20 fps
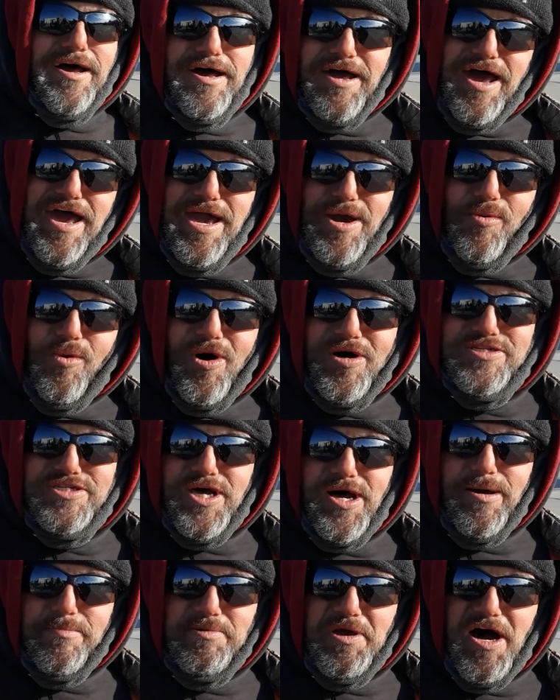Hey, what's
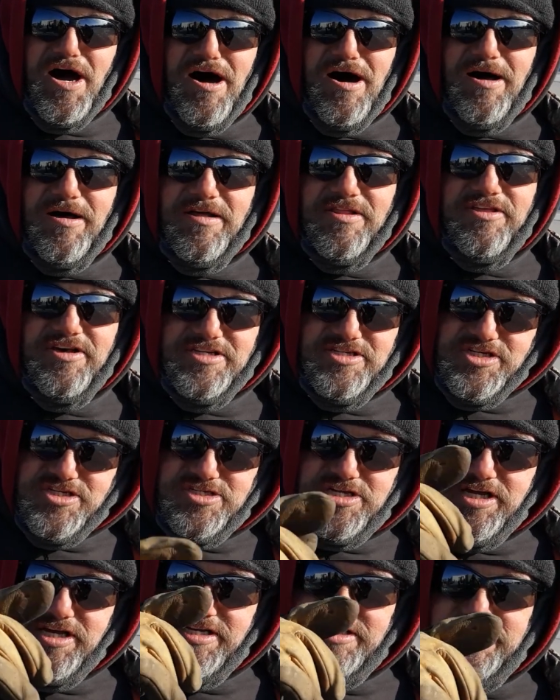up, y'all? This is
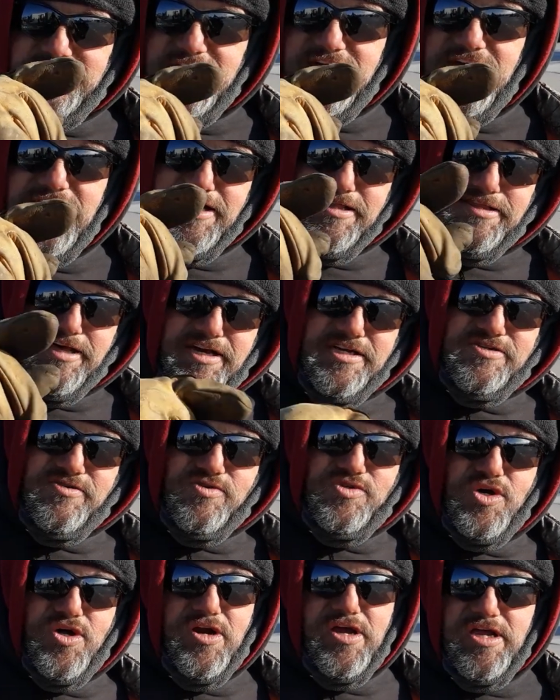TC, and thanks for
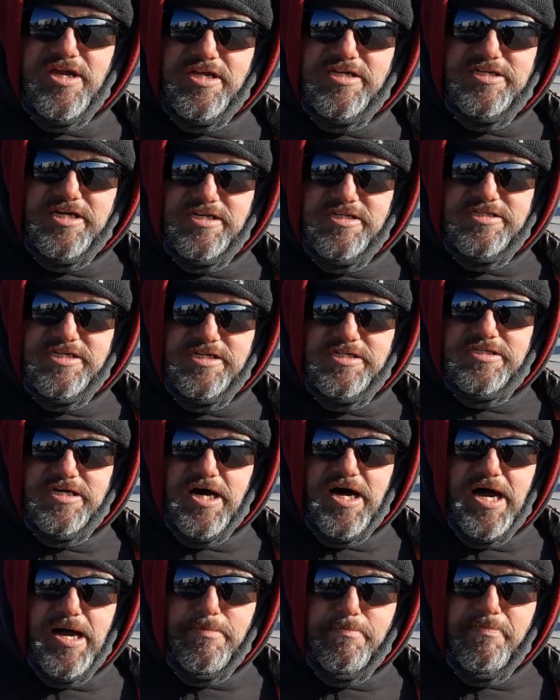tuning in to TC
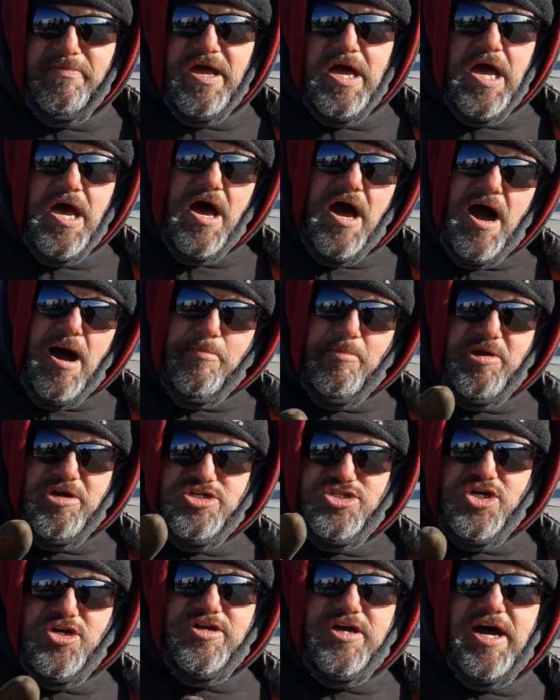Time. I'm going to
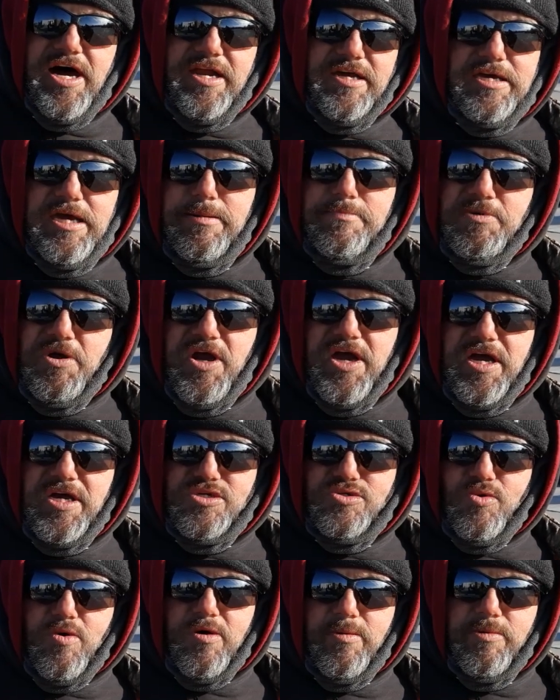show you how to keep your
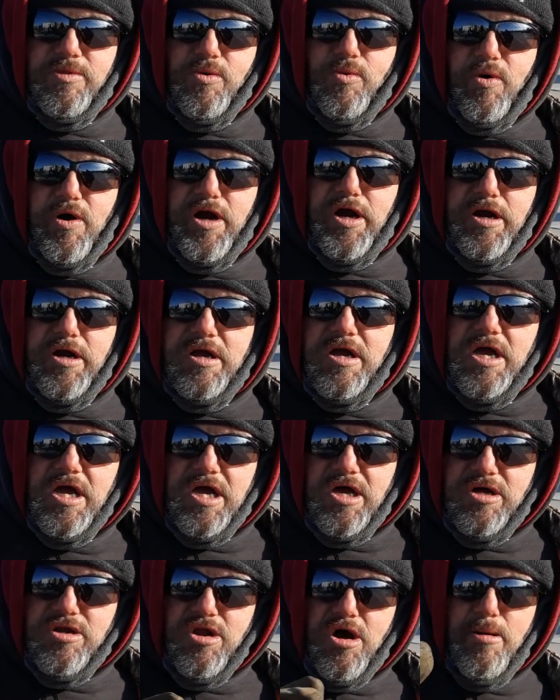hands warm in the winter,
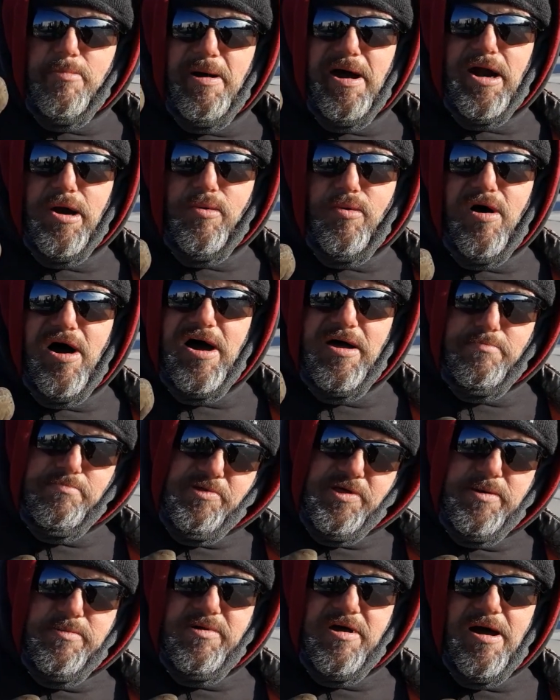no matter what.
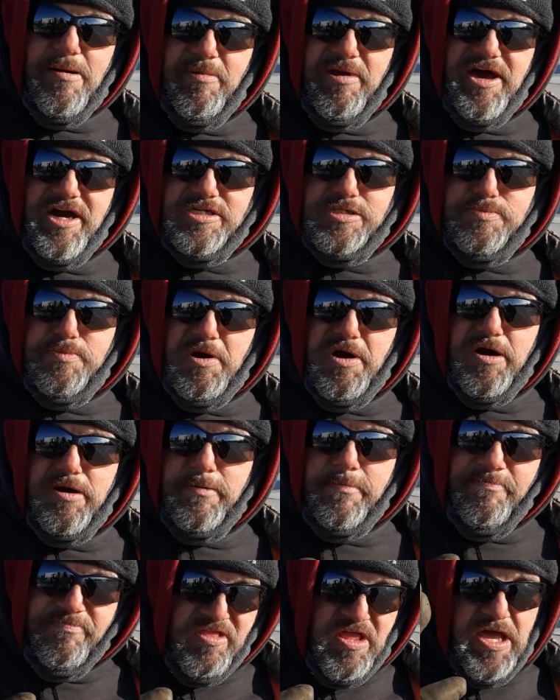Believe me, I'm an expert.
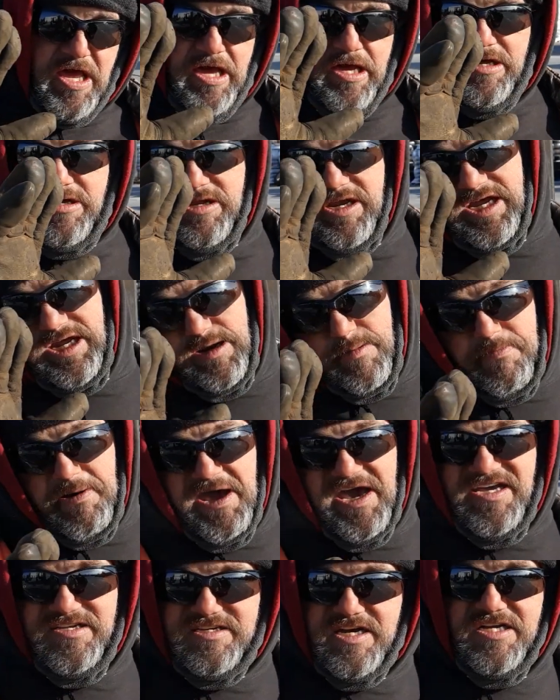You need to
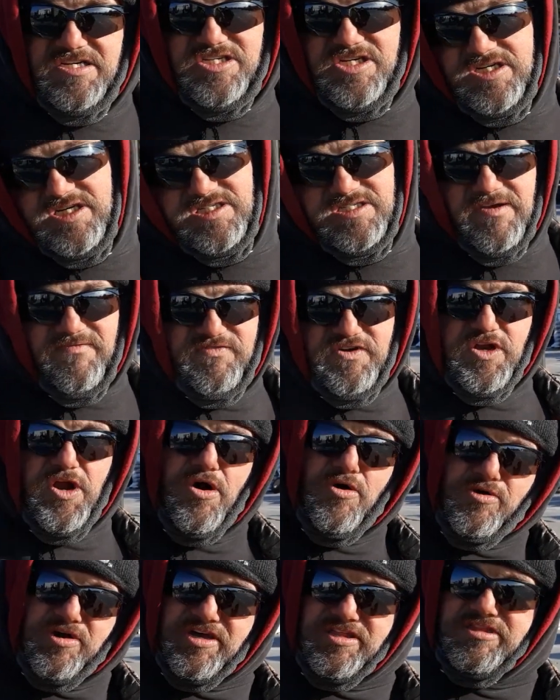pay attention because if you
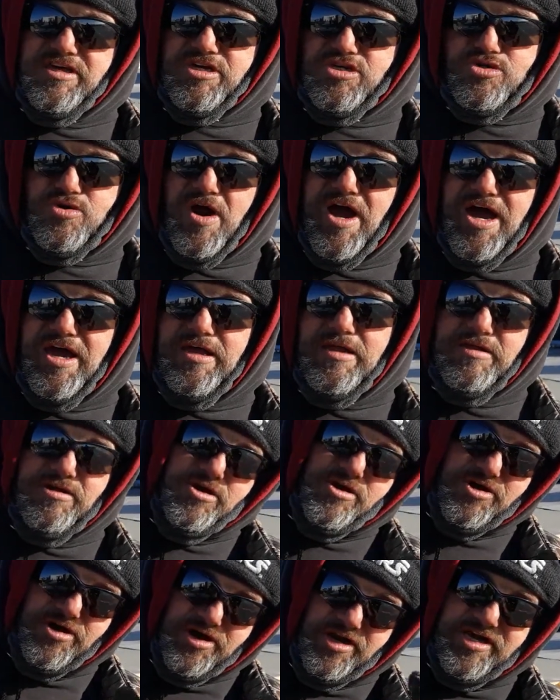don't get this right,
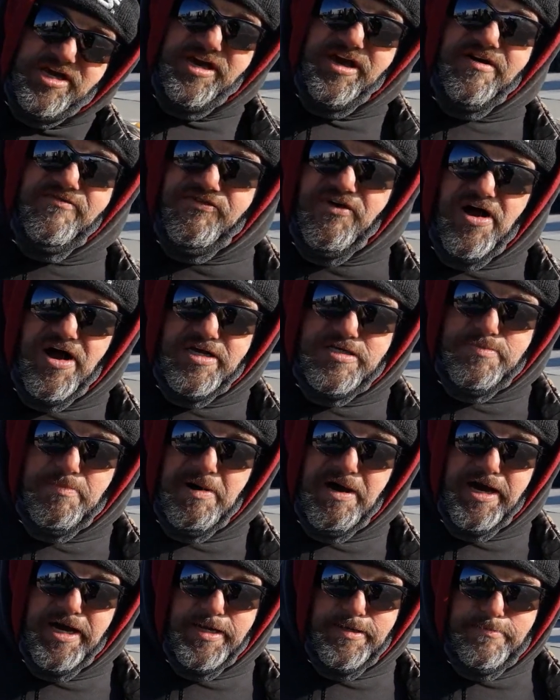you're going to get
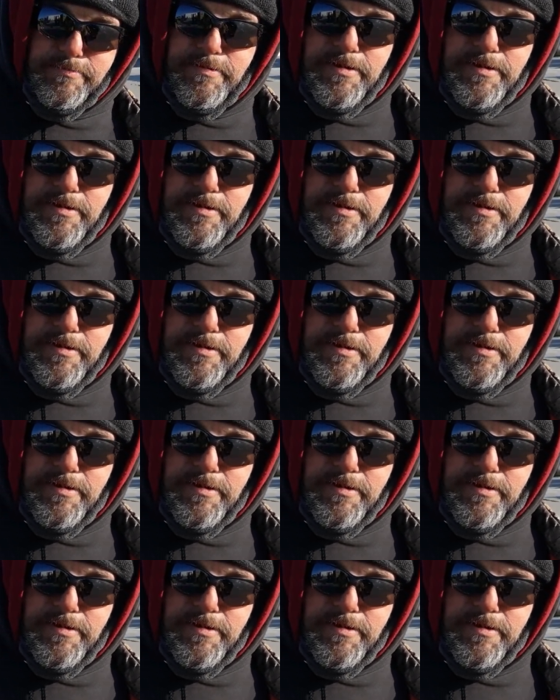frostbite.